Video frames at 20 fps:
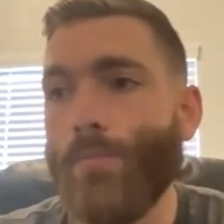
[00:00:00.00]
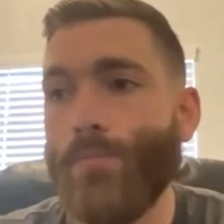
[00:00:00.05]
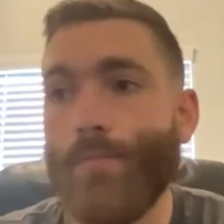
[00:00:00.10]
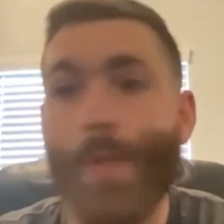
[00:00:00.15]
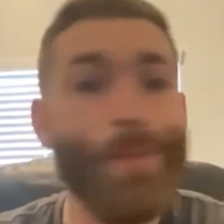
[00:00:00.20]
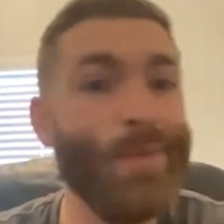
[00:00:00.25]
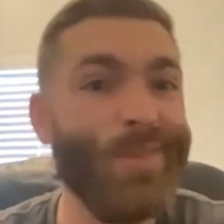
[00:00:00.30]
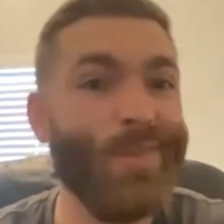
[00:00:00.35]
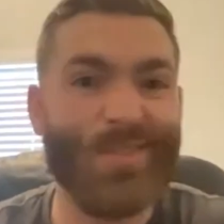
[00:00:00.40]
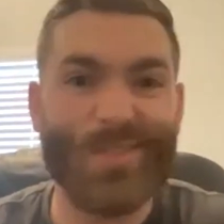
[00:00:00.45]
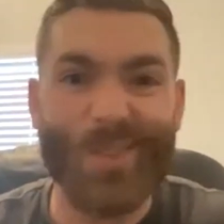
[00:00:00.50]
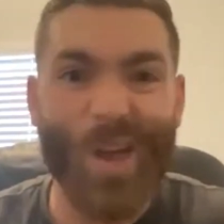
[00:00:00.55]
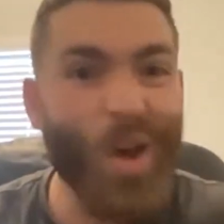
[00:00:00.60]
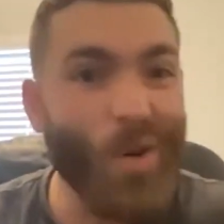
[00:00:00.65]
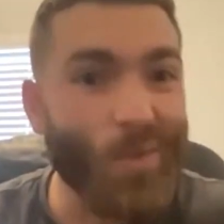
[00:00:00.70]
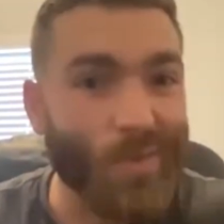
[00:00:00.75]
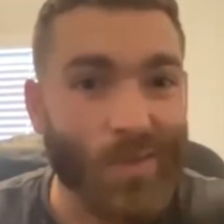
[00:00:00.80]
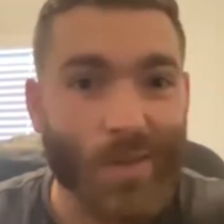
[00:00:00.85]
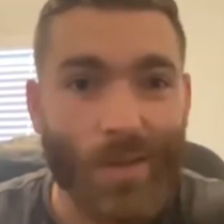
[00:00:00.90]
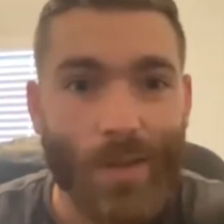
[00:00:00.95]
maybe
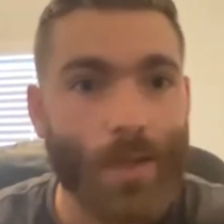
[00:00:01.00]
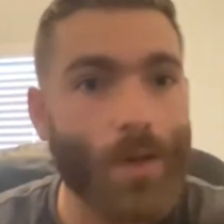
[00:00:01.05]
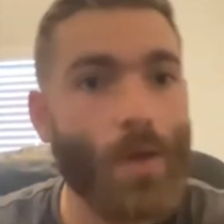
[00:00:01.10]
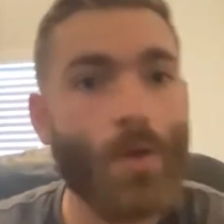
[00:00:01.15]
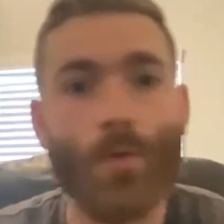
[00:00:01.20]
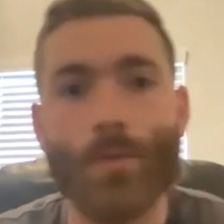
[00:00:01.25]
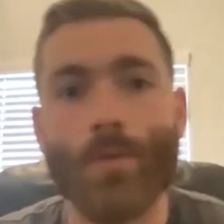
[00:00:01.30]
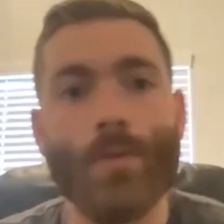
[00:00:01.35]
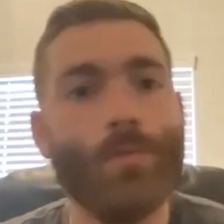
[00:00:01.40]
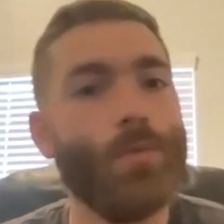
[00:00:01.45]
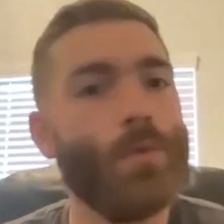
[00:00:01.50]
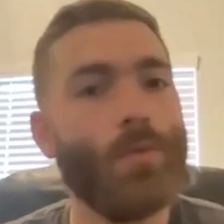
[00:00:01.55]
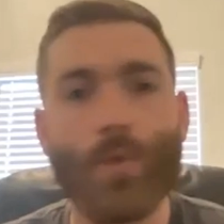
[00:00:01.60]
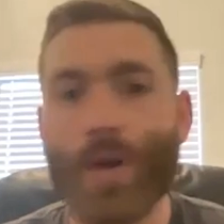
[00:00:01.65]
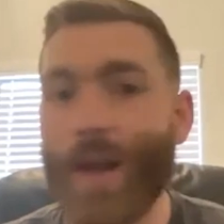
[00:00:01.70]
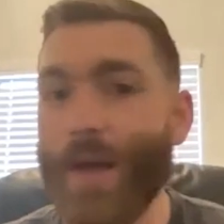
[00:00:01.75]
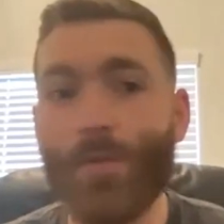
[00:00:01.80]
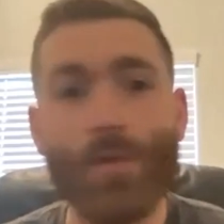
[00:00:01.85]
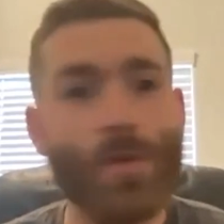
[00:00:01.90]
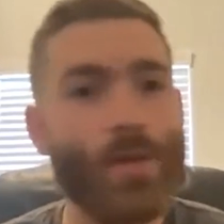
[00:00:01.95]
stone, or
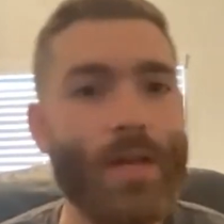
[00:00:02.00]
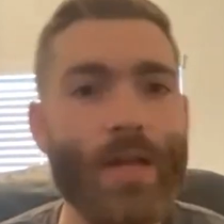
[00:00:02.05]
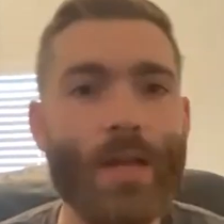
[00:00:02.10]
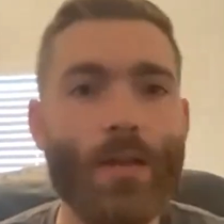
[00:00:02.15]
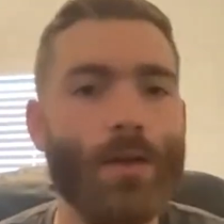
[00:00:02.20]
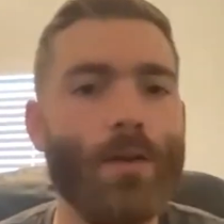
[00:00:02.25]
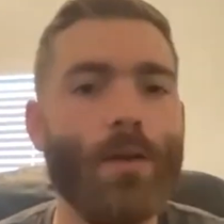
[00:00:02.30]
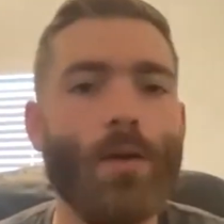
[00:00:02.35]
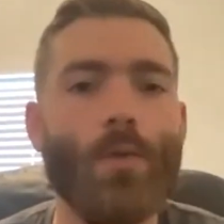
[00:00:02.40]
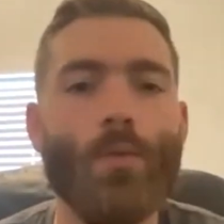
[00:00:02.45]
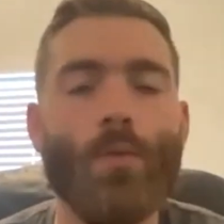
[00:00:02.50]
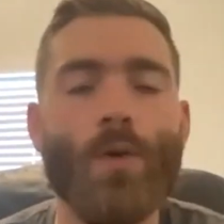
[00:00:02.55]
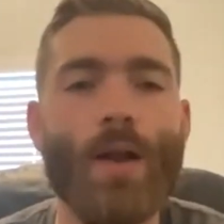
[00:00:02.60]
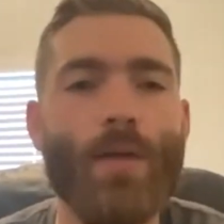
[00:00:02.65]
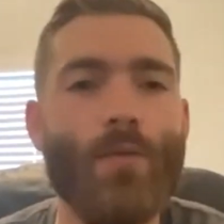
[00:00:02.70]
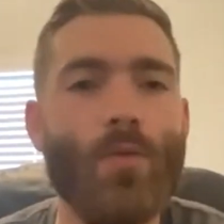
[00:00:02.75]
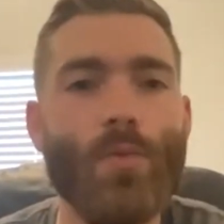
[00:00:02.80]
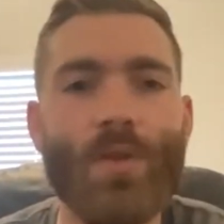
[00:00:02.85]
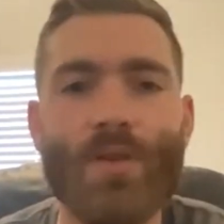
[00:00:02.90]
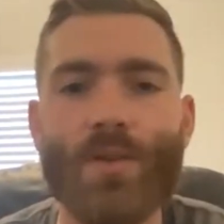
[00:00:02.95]
whatever you need,
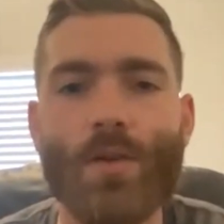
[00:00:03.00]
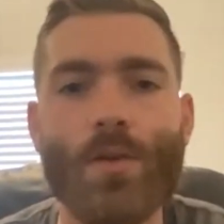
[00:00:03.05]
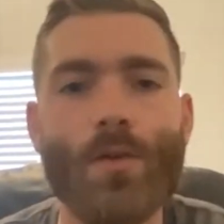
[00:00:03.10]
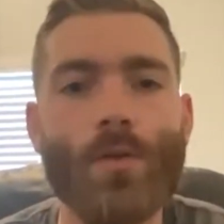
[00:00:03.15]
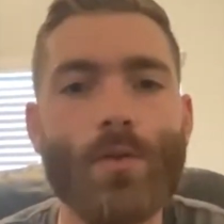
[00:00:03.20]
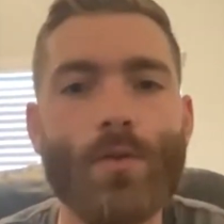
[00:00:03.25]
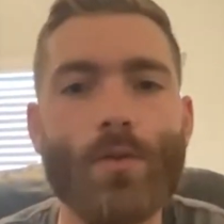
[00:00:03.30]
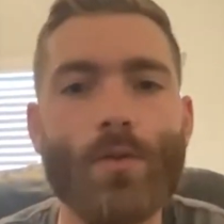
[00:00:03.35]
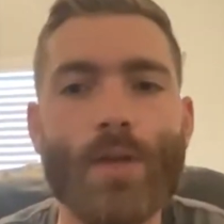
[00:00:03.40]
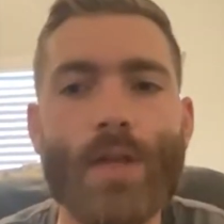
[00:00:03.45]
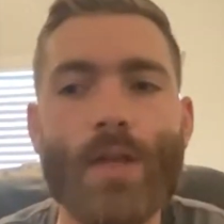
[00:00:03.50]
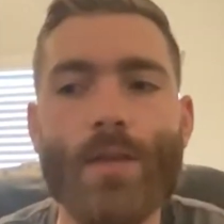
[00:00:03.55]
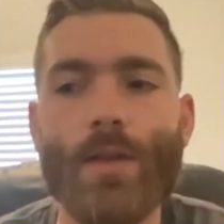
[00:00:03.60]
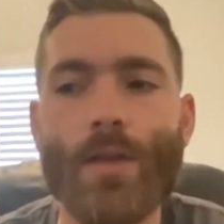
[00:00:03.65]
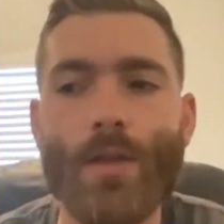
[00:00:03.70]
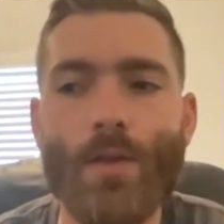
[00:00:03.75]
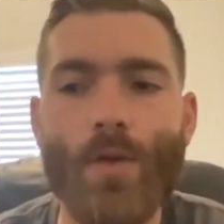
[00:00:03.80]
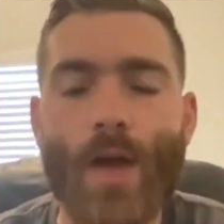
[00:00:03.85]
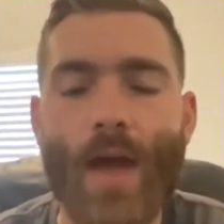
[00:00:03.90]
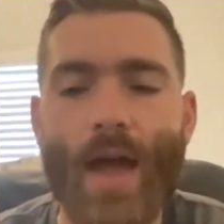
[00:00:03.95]
whatever materials you need,
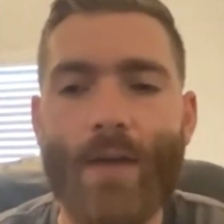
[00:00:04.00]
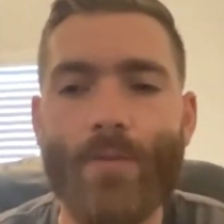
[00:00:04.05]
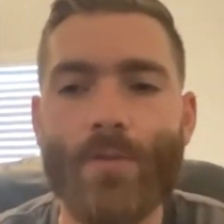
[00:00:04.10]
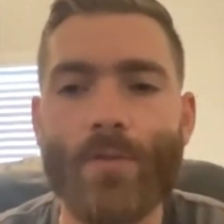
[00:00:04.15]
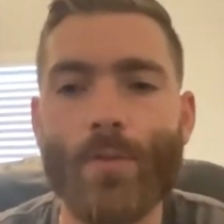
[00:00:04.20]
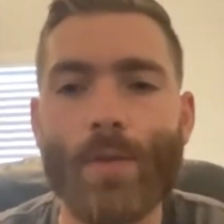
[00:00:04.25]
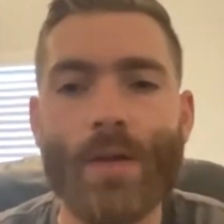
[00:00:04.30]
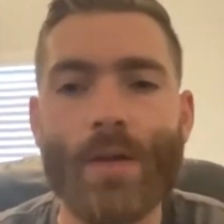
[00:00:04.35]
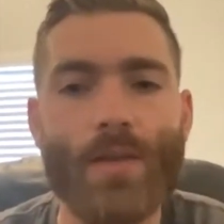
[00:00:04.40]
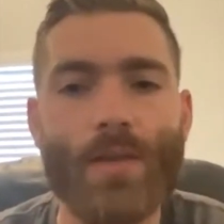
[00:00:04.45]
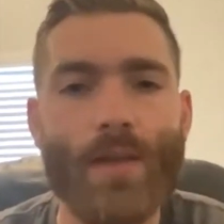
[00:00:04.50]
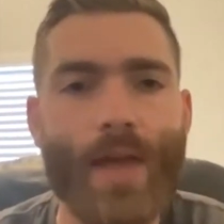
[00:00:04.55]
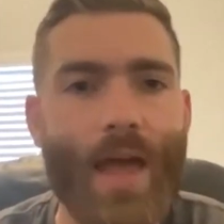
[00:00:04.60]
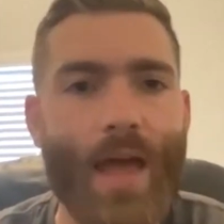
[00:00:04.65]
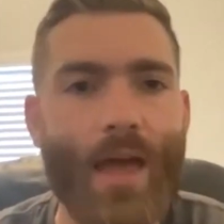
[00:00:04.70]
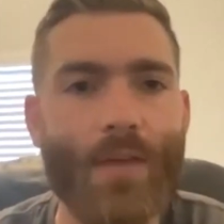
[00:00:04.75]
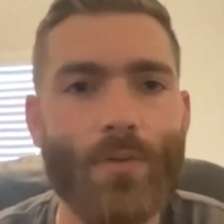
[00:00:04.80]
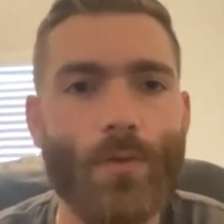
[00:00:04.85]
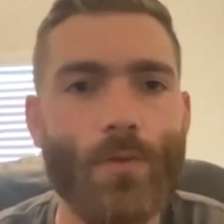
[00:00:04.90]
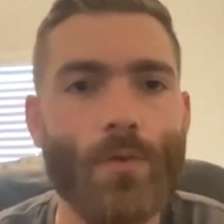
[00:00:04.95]
that you have somebody that
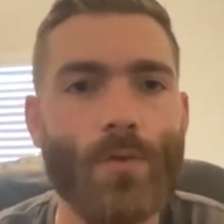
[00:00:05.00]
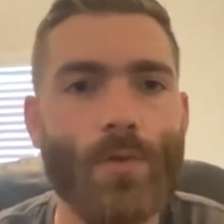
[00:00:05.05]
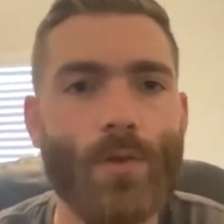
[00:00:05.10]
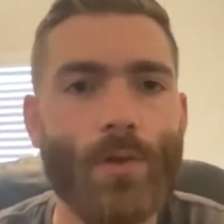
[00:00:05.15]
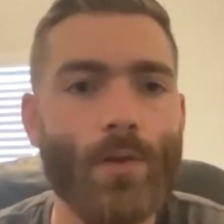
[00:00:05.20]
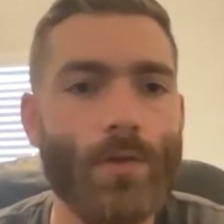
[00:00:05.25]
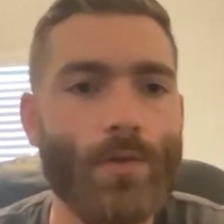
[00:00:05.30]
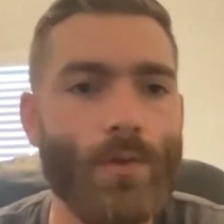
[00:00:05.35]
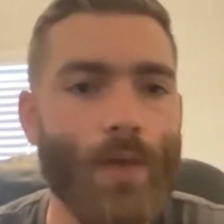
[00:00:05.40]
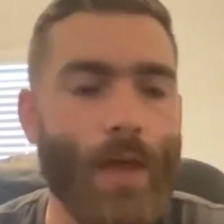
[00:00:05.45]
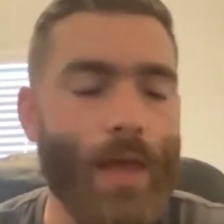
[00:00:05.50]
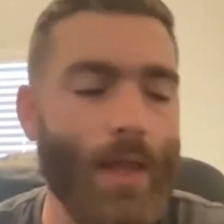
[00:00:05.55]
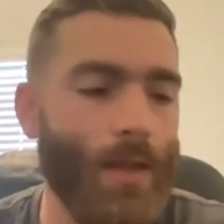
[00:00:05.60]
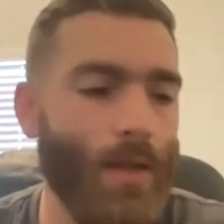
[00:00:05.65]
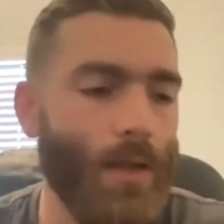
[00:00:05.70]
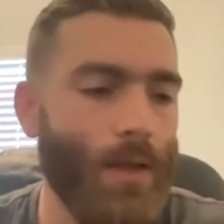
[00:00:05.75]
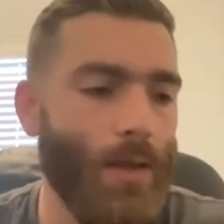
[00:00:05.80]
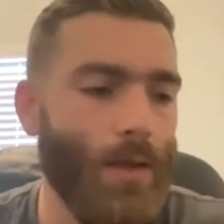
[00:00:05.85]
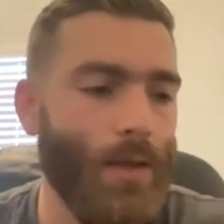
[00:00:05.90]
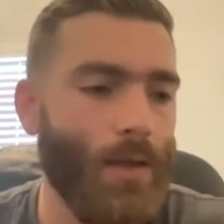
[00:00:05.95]
has their skill set.
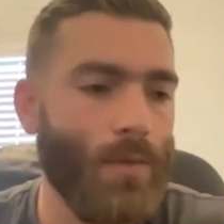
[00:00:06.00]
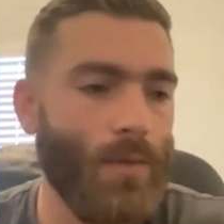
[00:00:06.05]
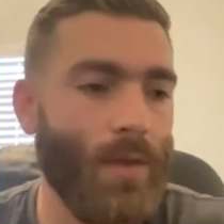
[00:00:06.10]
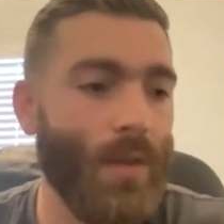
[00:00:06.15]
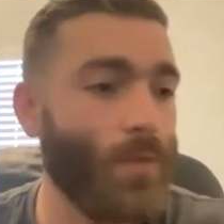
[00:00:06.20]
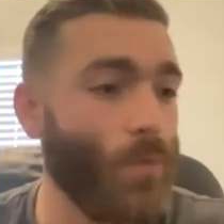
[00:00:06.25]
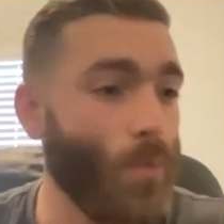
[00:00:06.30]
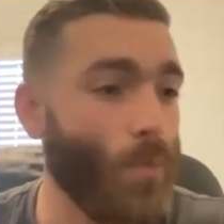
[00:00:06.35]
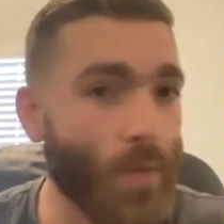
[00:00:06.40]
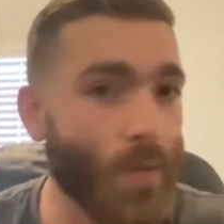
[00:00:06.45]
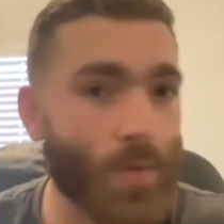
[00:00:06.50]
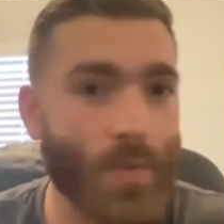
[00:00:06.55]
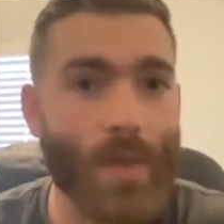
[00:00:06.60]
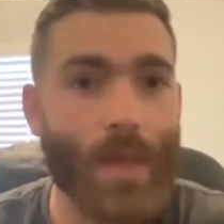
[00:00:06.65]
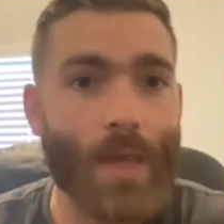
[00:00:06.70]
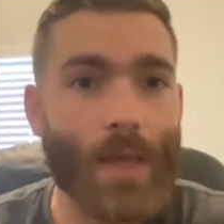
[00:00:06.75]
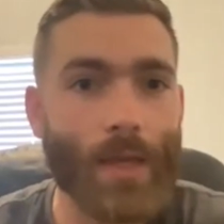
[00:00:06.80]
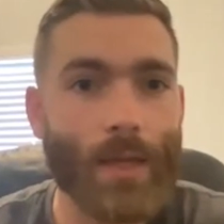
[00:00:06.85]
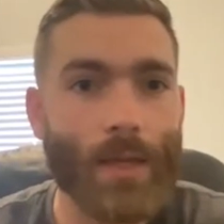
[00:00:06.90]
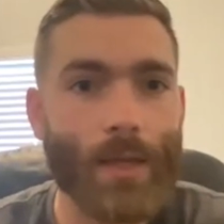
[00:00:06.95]
So that's one
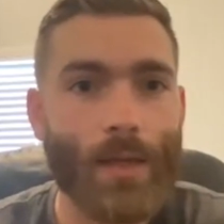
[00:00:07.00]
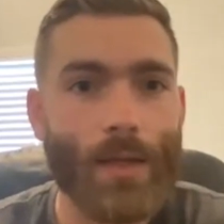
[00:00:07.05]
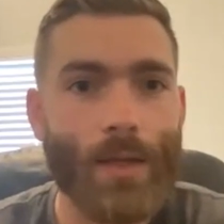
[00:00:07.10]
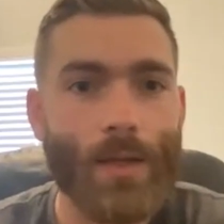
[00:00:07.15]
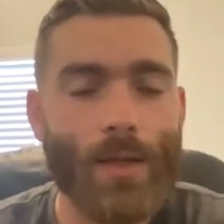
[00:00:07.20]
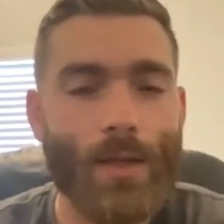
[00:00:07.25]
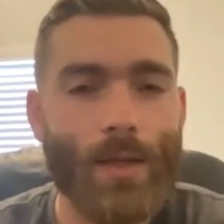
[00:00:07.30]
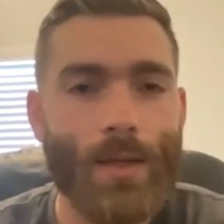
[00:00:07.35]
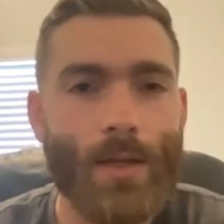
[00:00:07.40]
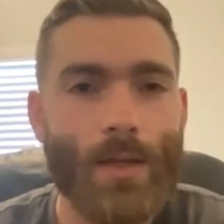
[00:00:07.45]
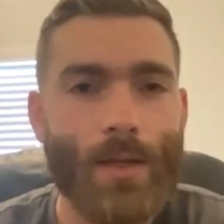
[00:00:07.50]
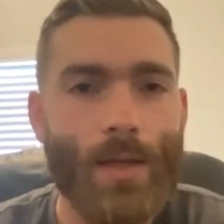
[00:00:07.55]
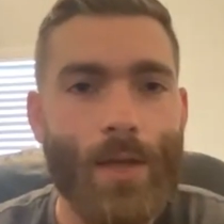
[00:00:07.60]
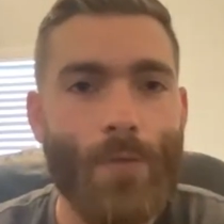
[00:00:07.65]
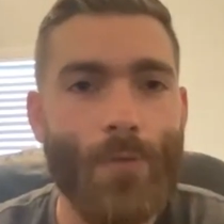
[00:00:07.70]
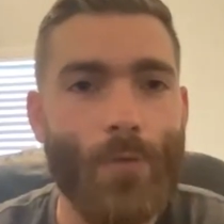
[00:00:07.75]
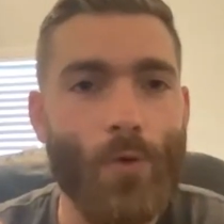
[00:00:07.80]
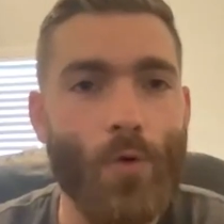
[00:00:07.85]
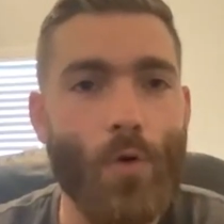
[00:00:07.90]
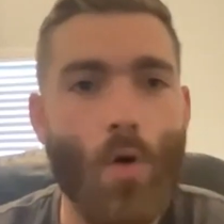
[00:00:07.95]
thing. If
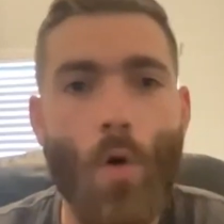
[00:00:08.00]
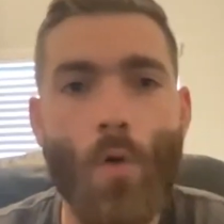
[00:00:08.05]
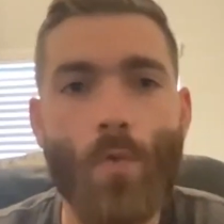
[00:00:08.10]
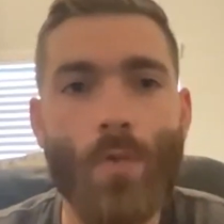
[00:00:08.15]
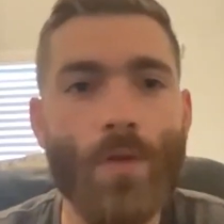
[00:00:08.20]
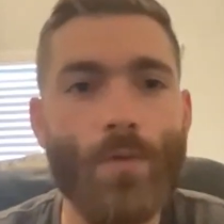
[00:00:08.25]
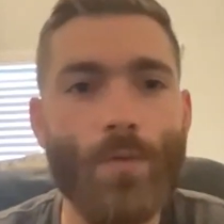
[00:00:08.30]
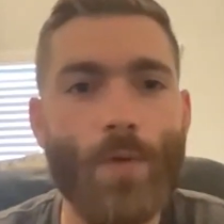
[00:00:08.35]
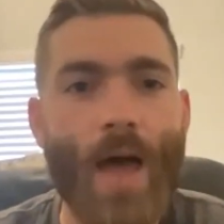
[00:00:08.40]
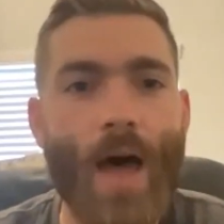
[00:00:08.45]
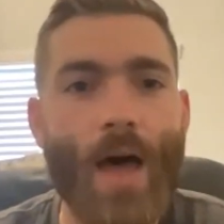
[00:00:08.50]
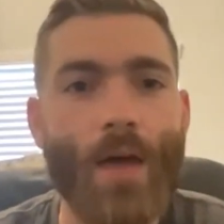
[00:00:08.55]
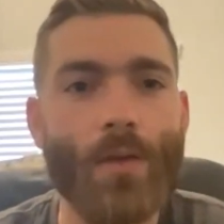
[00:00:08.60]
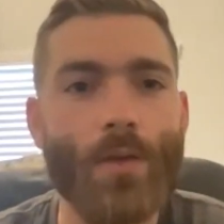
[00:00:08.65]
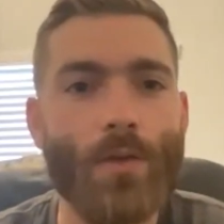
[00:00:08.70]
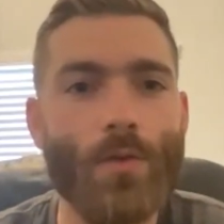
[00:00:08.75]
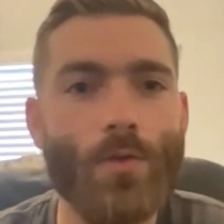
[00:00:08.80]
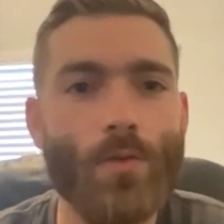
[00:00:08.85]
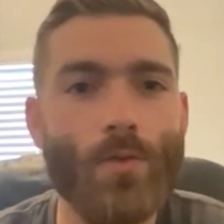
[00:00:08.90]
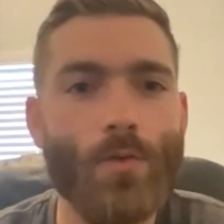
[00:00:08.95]
your only
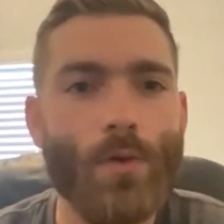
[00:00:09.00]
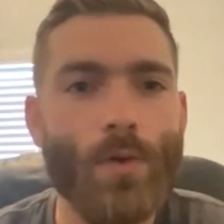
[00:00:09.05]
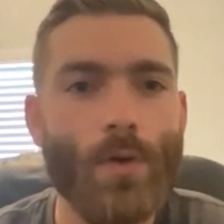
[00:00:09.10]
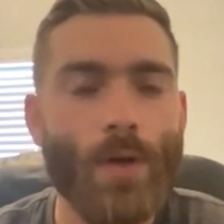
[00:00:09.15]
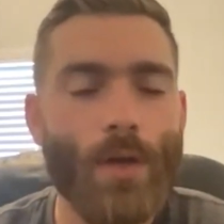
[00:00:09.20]
value